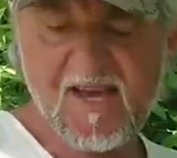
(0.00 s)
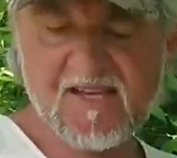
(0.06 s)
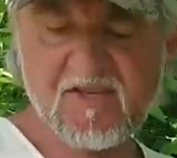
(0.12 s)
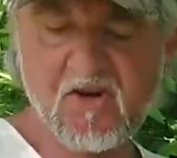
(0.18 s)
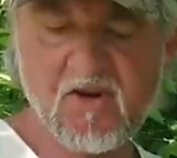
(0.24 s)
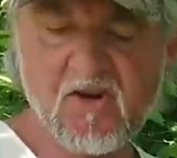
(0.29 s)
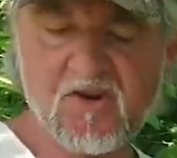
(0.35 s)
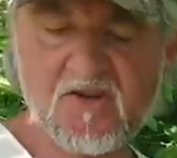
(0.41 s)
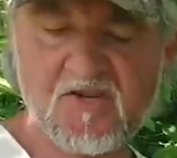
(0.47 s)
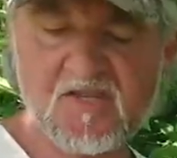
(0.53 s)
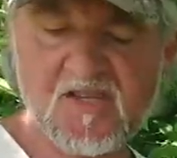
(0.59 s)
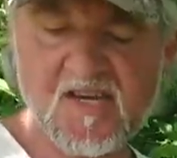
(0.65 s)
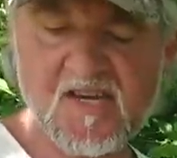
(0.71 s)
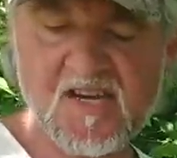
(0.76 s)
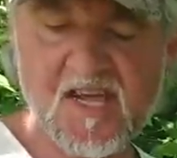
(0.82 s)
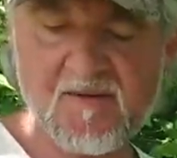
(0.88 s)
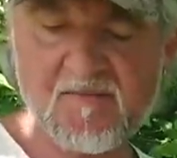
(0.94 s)
has hooks
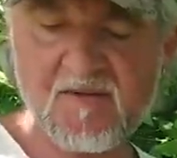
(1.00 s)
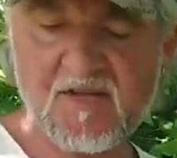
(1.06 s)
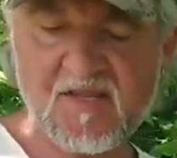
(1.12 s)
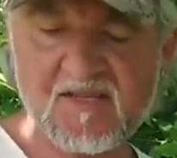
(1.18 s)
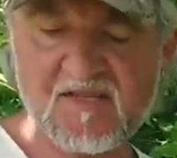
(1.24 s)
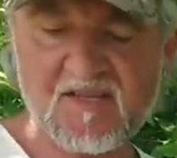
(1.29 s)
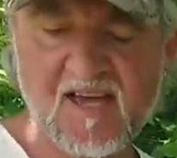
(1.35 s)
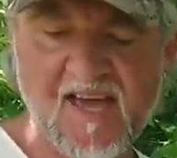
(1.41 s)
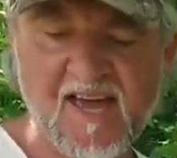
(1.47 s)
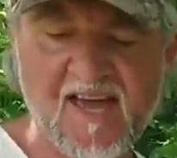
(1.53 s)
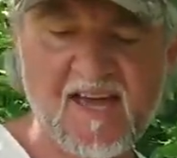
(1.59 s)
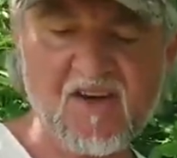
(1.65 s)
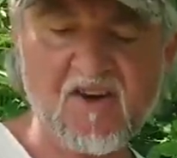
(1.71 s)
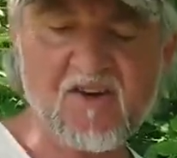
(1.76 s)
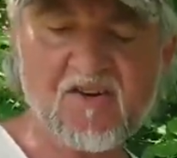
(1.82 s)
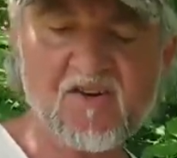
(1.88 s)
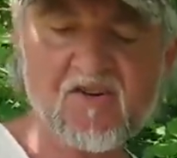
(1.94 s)
that enable it to
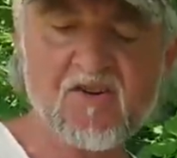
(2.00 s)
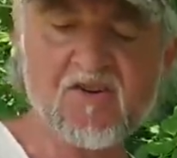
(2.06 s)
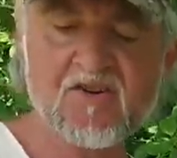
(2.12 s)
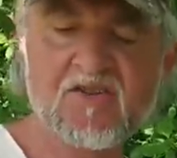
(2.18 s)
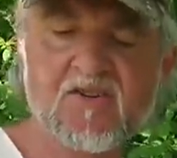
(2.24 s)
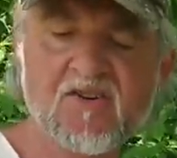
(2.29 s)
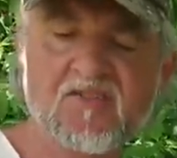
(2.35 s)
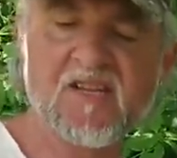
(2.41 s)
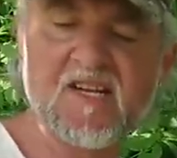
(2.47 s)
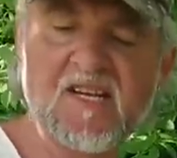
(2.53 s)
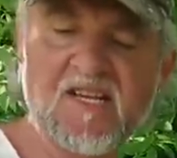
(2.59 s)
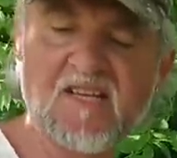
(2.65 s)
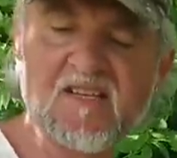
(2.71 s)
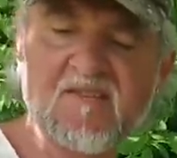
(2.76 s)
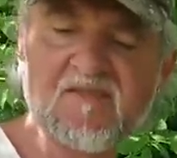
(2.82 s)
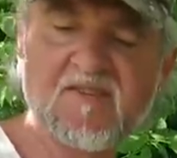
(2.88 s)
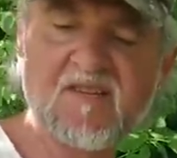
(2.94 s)
hang on hooks on the
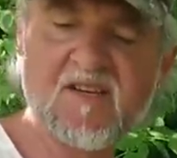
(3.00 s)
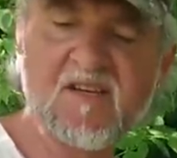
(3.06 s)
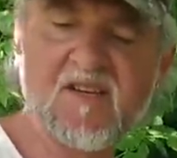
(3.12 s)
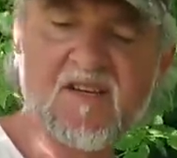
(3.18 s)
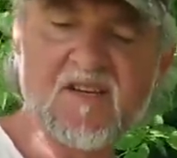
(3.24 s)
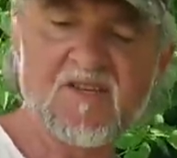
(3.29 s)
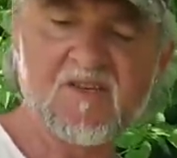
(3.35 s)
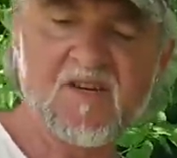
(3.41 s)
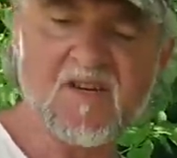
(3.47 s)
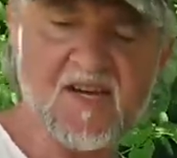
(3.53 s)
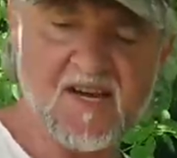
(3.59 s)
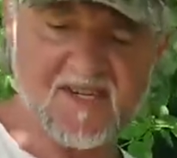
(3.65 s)
leaves so it